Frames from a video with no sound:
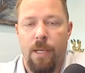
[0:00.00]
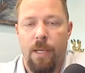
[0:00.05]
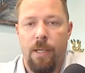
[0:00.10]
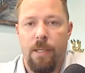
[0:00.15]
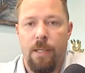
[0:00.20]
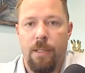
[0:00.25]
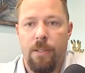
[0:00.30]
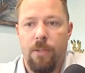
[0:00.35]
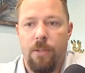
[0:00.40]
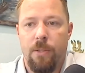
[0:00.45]

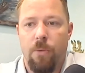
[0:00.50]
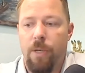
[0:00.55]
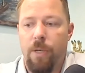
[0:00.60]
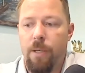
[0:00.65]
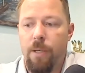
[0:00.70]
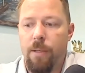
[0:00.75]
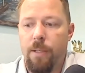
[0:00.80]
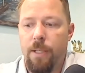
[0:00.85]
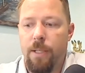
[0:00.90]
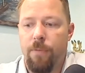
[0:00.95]
So what
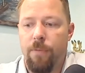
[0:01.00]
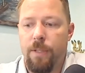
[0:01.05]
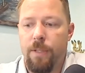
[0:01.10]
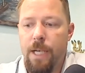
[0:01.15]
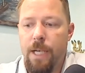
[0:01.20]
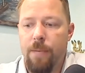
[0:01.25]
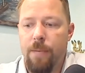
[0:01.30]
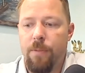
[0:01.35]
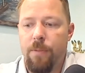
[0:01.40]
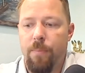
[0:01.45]
are the different
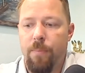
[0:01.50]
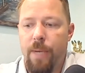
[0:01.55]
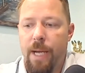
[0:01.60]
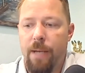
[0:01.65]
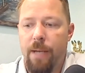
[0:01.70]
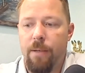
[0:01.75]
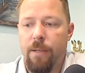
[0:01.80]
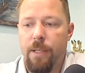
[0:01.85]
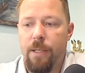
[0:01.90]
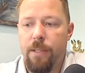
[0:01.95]
types of
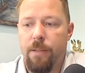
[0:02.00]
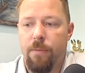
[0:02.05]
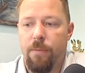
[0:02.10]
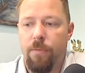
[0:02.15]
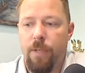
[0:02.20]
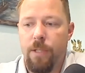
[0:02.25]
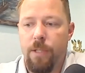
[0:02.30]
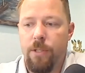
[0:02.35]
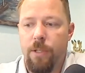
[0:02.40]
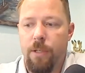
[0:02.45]
batteries and
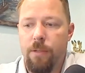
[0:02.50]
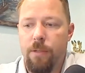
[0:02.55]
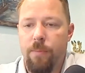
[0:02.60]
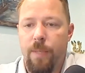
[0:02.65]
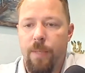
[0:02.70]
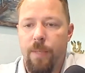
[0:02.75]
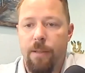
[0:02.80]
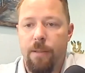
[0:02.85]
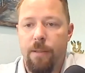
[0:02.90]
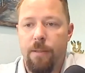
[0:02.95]
recharge
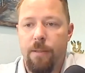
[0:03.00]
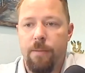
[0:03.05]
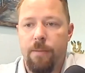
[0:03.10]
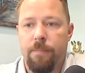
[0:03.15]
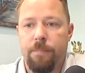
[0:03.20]
methods?